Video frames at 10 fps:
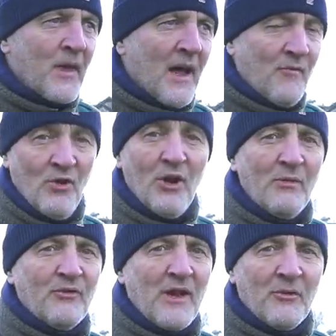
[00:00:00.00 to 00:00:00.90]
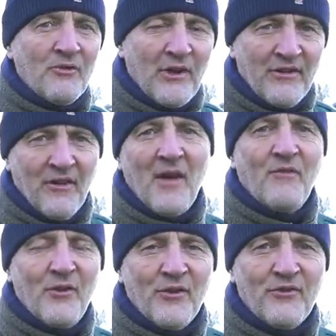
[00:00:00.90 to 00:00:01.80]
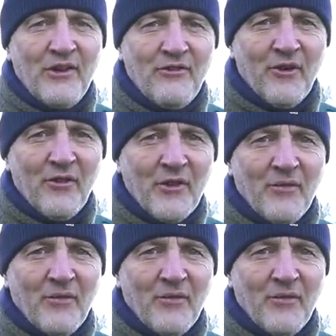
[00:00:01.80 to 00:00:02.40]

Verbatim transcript: And really it was demonstrated on that first tee shot that